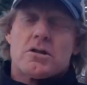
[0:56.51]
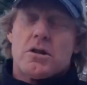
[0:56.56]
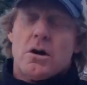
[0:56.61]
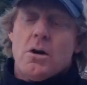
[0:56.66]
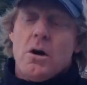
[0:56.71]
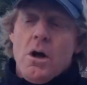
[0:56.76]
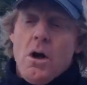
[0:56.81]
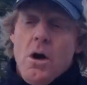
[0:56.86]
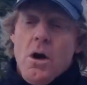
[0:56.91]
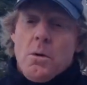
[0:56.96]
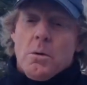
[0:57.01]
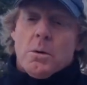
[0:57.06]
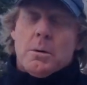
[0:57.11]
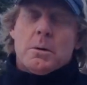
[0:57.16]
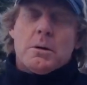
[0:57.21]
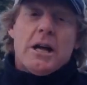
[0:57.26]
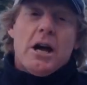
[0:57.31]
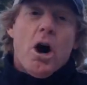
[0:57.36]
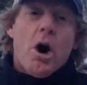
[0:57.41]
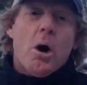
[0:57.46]
So we're
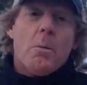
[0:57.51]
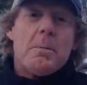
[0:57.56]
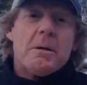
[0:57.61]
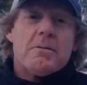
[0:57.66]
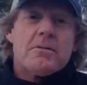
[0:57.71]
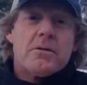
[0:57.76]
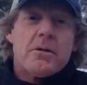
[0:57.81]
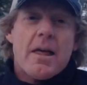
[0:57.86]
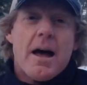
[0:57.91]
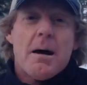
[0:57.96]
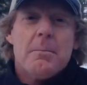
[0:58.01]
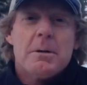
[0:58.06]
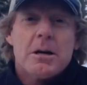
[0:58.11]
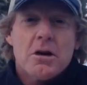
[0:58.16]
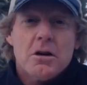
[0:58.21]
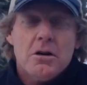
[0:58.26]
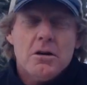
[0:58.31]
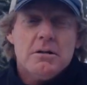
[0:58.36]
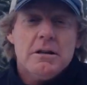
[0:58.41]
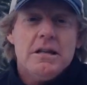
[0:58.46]
really hoping for that,
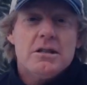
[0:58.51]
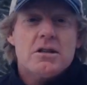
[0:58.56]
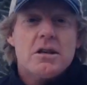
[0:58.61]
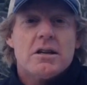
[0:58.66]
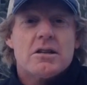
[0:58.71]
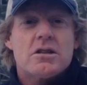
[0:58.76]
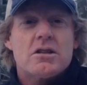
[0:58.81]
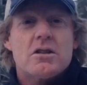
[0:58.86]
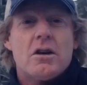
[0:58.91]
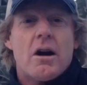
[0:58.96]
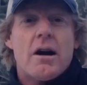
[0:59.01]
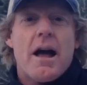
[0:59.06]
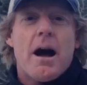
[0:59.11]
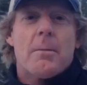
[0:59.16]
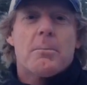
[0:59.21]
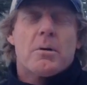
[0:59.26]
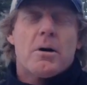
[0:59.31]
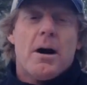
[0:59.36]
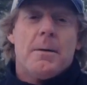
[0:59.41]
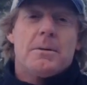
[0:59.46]
but currently it's going to start
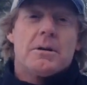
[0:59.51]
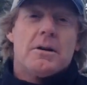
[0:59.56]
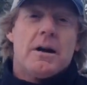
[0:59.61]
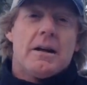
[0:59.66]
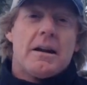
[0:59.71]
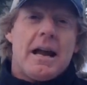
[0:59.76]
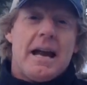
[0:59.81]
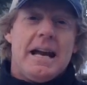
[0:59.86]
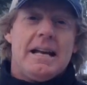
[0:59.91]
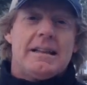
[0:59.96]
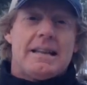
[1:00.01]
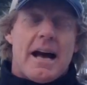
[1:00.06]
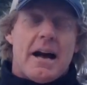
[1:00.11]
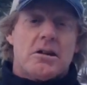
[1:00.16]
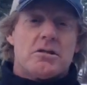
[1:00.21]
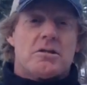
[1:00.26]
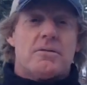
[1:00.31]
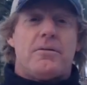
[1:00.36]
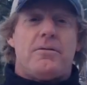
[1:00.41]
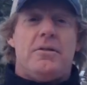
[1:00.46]
out probably around
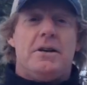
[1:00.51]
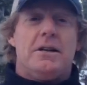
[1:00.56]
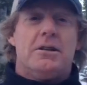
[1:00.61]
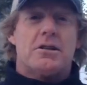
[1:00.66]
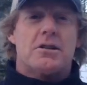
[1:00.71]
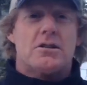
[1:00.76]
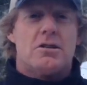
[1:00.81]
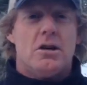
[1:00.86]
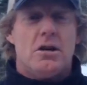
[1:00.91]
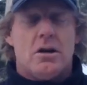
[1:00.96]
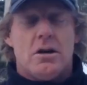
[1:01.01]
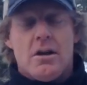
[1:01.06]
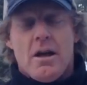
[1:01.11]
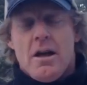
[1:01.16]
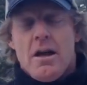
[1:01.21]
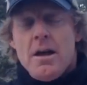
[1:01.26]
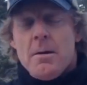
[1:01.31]
8,000 feet or so,